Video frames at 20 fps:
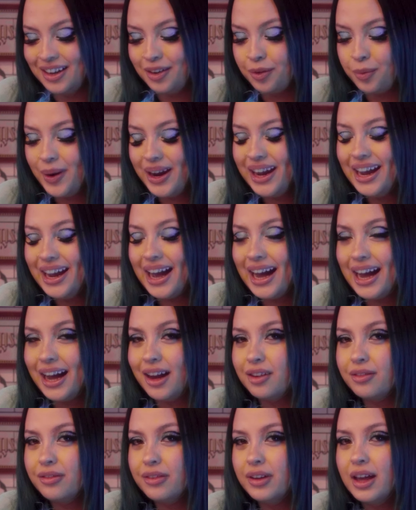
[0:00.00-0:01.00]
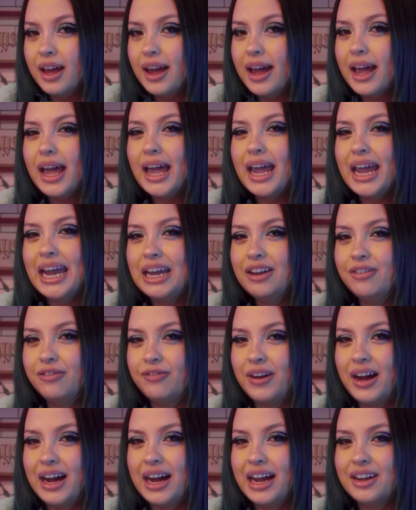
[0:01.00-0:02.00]
We have
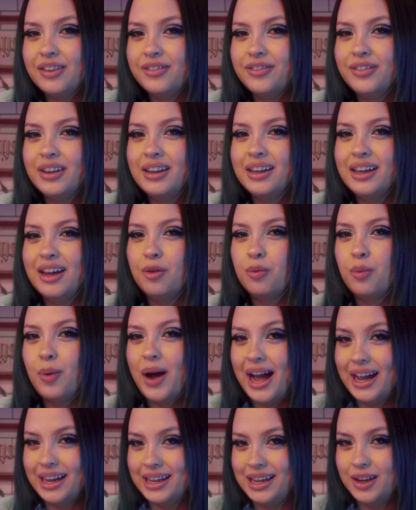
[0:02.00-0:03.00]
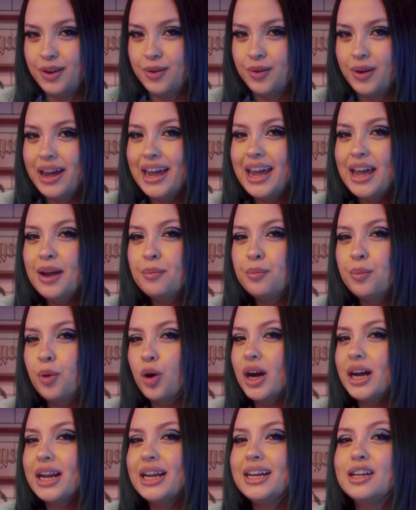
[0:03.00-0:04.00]
A5 Wagyu,
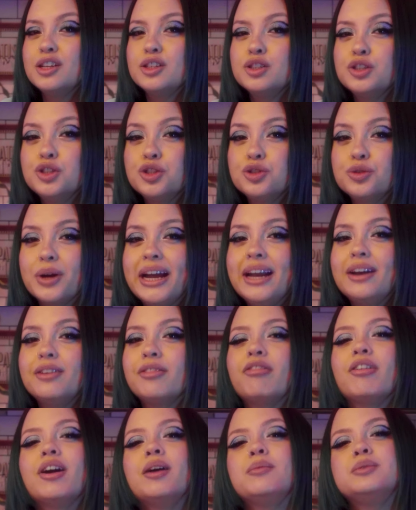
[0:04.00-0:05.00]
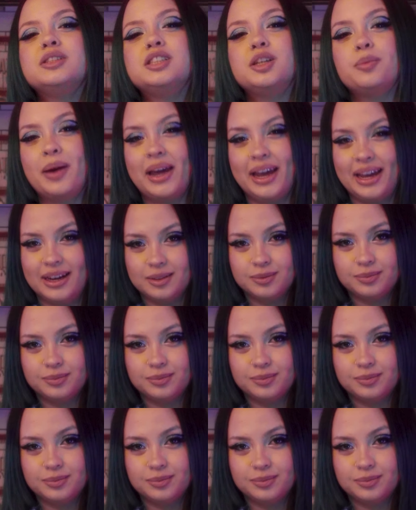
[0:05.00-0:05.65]
imported straight from Japan.